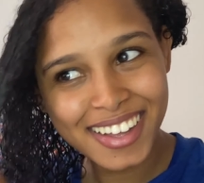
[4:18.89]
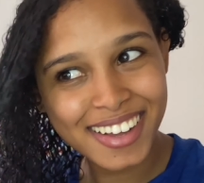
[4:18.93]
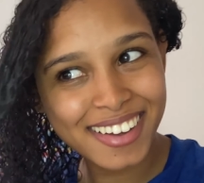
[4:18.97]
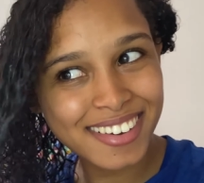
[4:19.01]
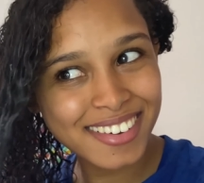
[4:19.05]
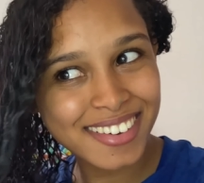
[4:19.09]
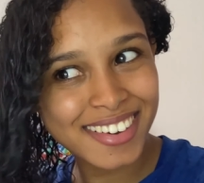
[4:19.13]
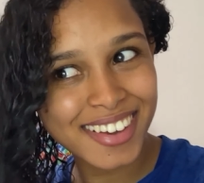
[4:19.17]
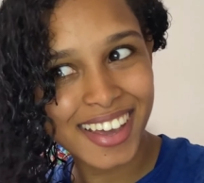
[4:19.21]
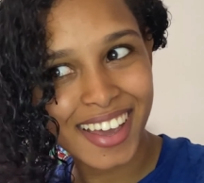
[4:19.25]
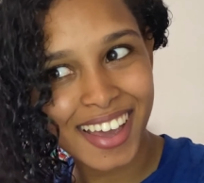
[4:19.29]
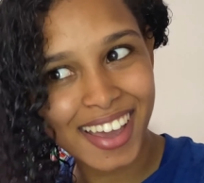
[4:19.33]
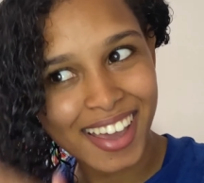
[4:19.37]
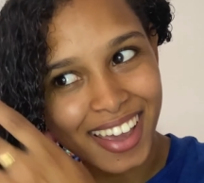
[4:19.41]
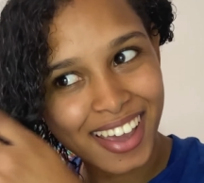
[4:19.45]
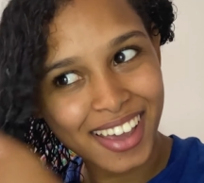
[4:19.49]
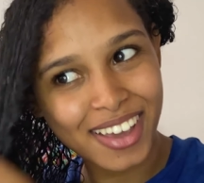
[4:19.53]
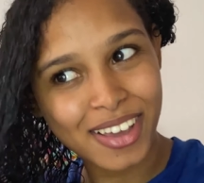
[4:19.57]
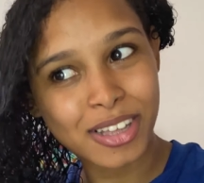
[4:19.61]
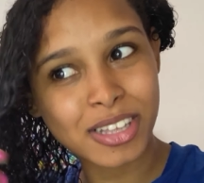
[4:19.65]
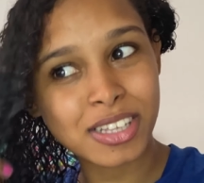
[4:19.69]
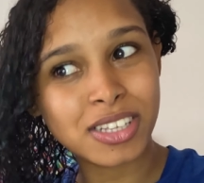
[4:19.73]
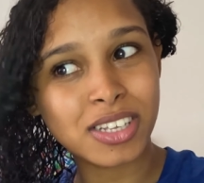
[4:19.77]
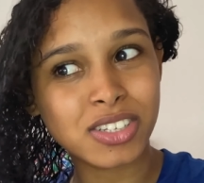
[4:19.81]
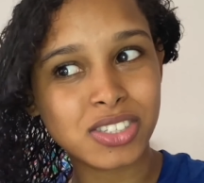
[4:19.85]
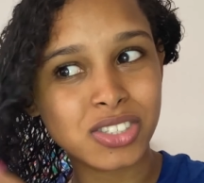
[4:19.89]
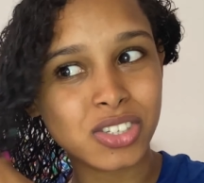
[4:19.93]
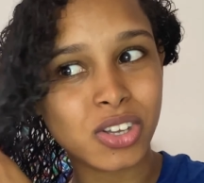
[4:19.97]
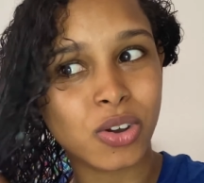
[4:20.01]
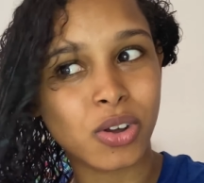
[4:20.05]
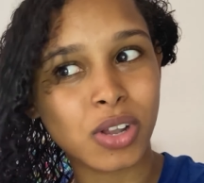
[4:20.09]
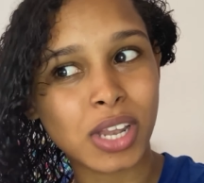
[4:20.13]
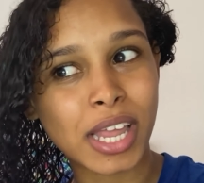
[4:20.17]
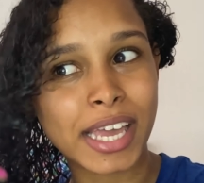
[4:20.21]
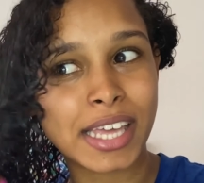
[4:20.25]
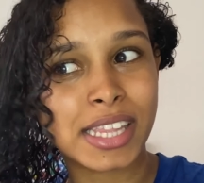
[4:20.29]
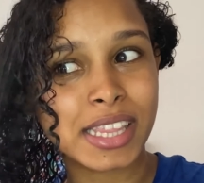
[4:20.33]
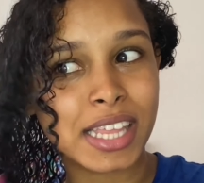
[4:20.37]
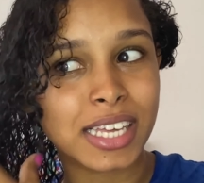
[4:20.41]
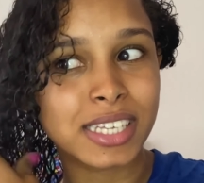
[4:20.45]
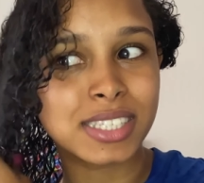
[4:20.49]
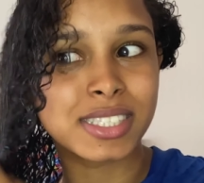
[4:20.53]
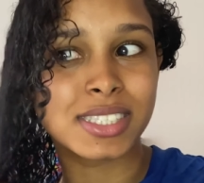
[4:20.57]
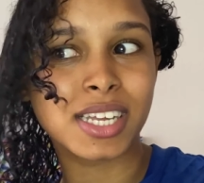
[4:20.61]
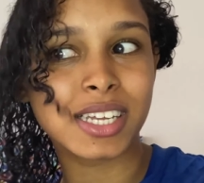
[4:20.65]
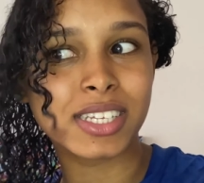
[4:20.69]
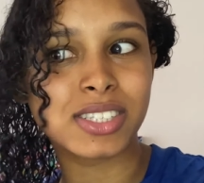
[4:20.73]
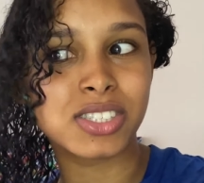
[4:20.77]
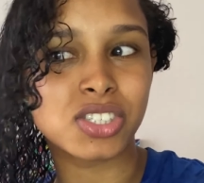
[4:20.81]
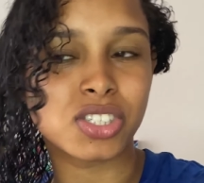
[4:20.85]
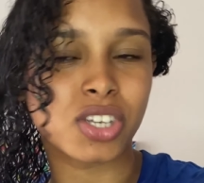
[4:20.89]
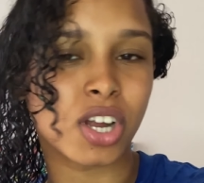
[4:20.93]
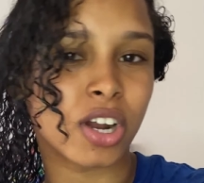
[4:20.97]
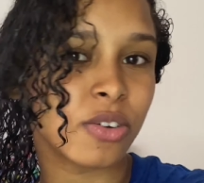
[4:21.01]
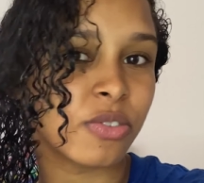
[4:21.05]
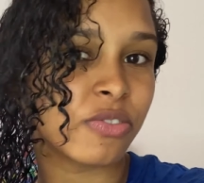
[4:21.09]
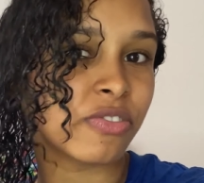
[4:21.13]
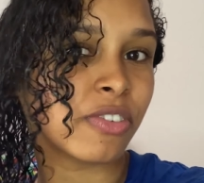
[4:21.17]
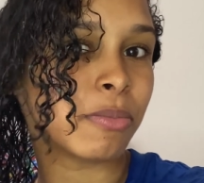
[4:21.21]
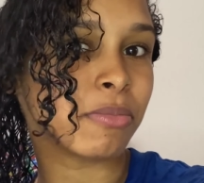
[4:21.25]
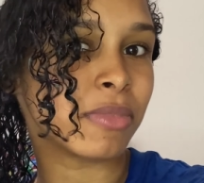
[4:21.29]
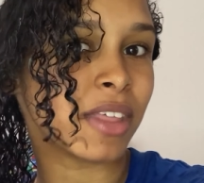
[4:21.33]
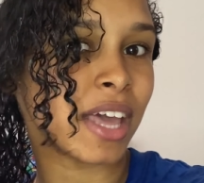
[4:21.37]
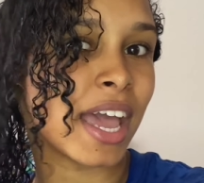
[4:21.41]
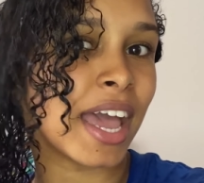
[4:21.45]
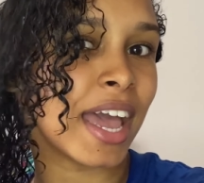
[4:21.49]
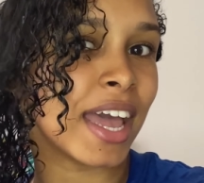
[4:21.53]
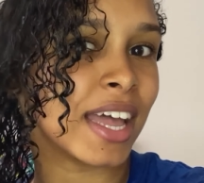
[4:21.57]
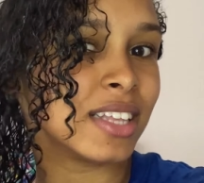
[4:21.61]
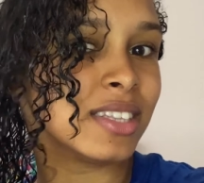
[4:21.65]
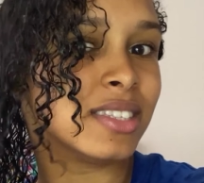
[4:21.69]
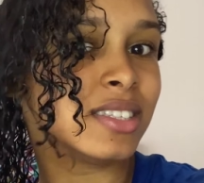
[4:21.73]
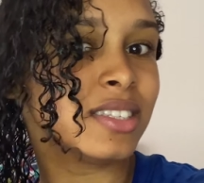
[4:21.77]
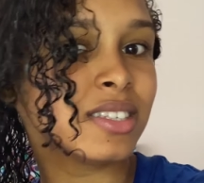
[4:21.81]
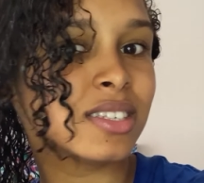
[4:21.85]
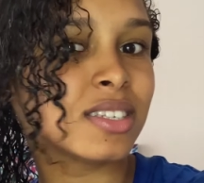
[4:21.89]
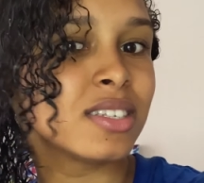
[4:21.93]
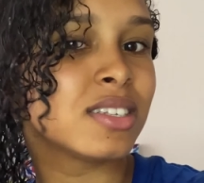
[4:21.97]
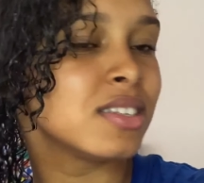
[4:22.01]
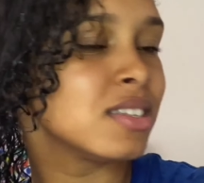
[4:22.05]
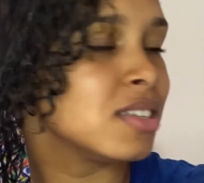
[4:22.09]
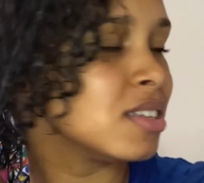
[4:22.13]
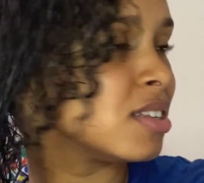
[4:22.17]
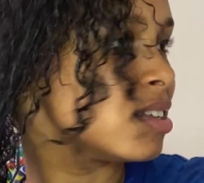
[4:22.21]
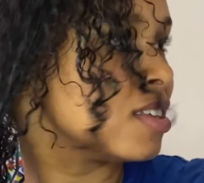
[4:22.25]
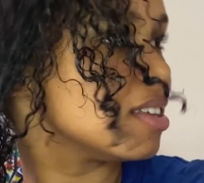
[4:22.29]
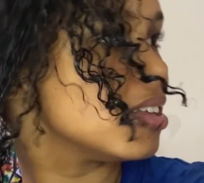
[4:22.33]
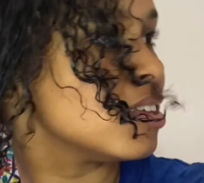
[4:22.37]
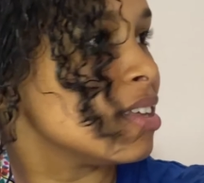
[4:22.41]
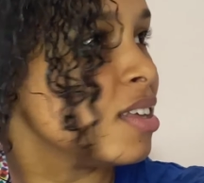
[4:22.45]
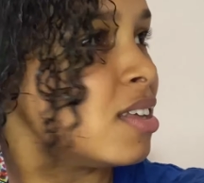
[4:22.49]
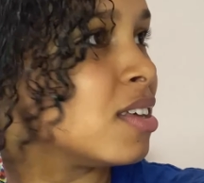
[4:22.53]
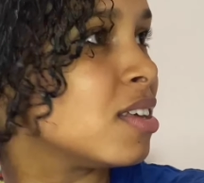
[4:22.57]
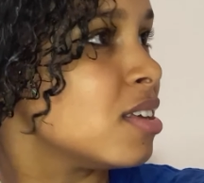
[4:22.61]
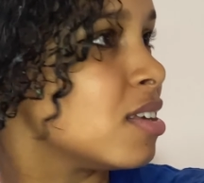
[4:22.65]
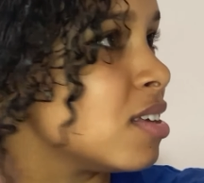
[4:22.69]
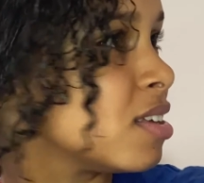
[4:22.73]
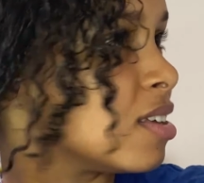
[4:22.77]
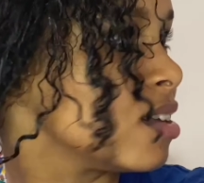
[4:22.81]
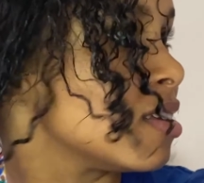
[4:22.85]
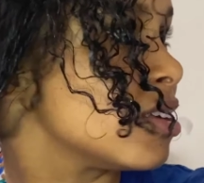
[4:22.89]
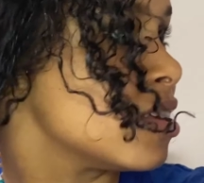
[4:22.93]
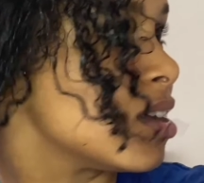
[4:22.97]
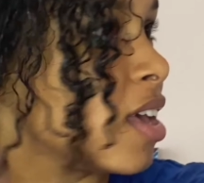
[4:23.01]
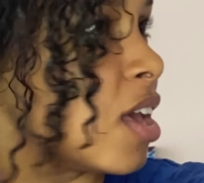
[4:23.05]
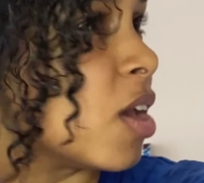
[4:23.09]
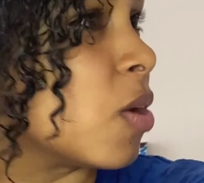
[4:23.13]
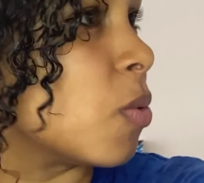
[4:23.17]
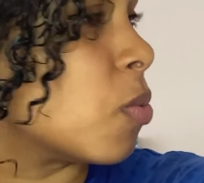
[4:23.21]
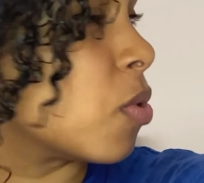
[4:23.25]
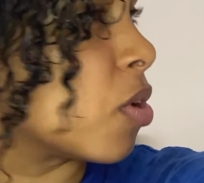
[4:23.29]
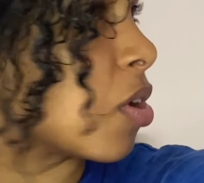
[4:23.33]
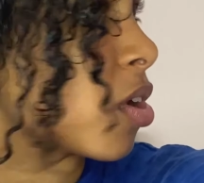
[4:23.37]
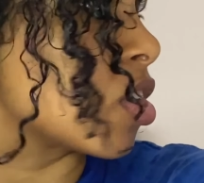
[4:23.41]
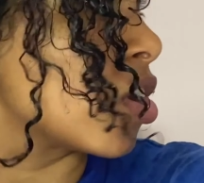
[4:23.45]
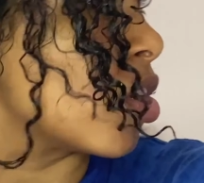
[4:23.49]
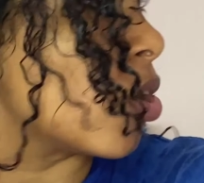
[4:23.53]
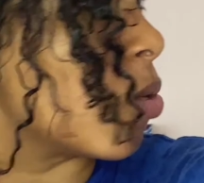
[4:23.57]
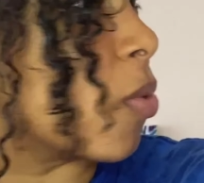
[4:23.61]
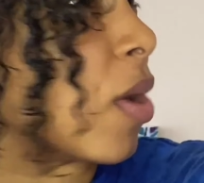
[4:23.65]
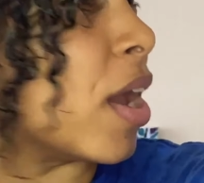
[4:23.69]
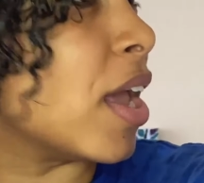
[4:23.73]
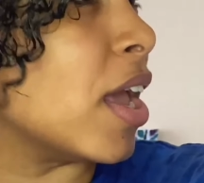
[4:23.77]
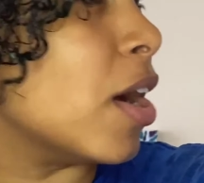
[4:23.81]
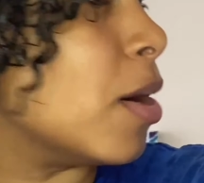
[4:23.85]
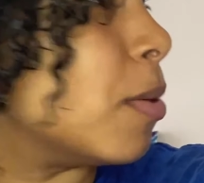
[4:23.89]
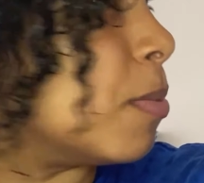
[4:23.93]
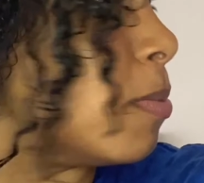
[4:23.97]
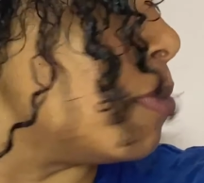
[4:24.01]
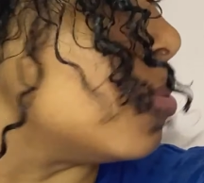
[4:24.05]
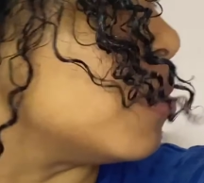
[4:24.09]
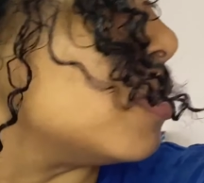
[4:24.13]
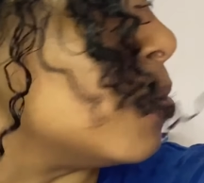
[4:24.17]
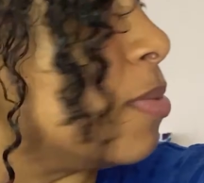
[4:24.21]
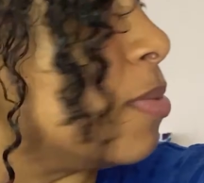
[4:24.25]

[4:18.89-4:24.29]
okay. So like they said, start from the ends and work your way up.